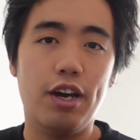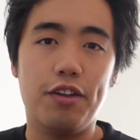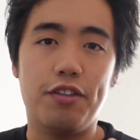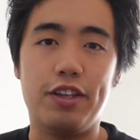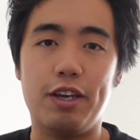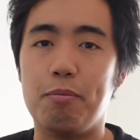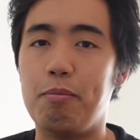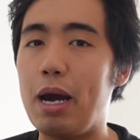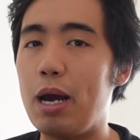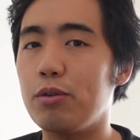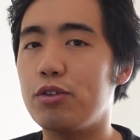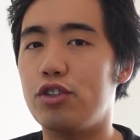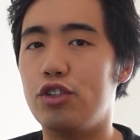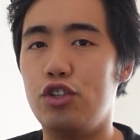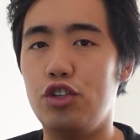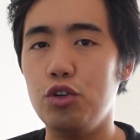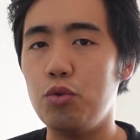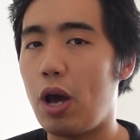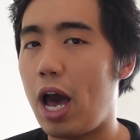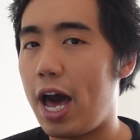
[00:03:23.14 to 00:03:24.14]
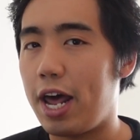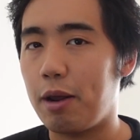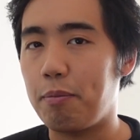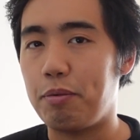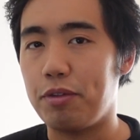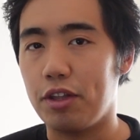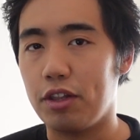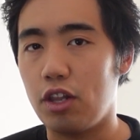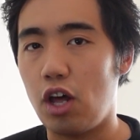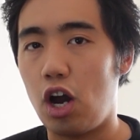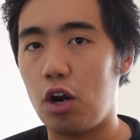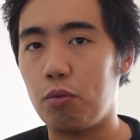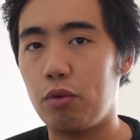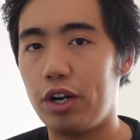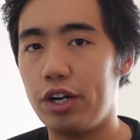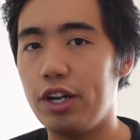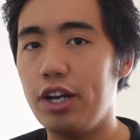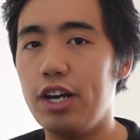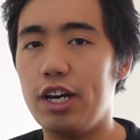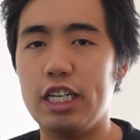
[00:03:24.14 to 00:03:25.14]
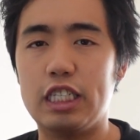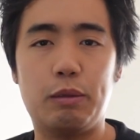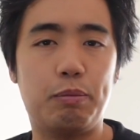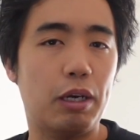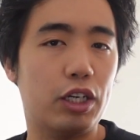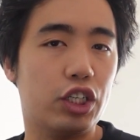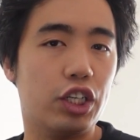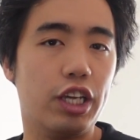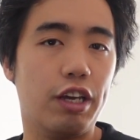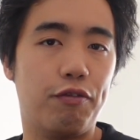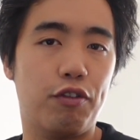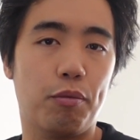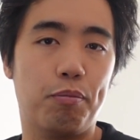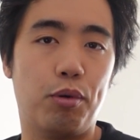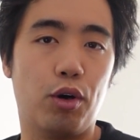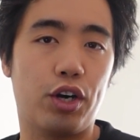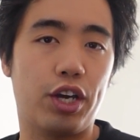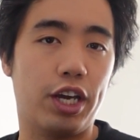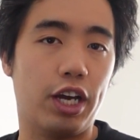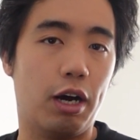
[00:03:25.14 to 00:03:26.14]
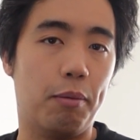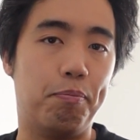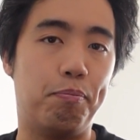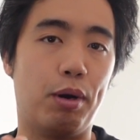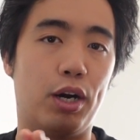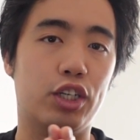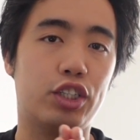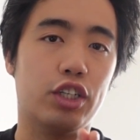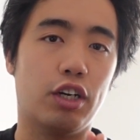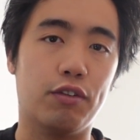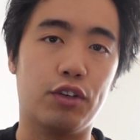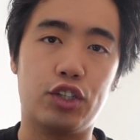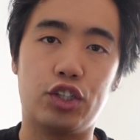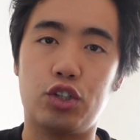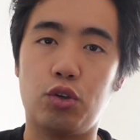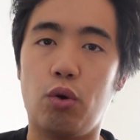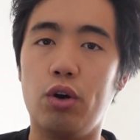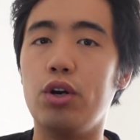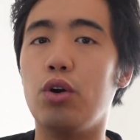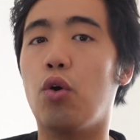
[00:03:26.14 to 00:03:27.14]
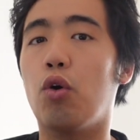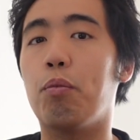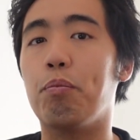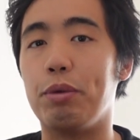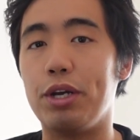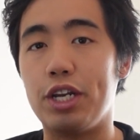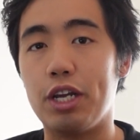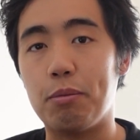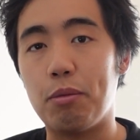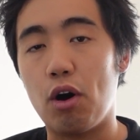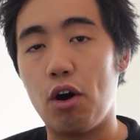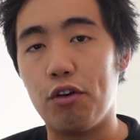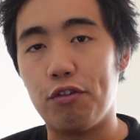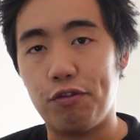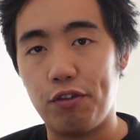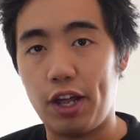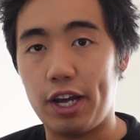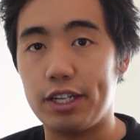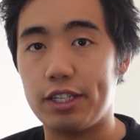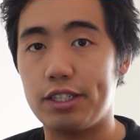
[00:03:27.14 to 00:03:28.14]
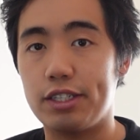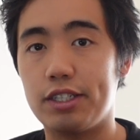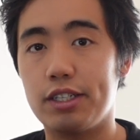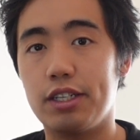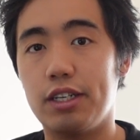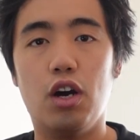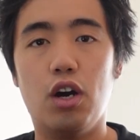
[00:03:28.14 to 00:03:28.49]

the amounts do add up in the long run, especially if you're booking a bunch of short or medium haul flights.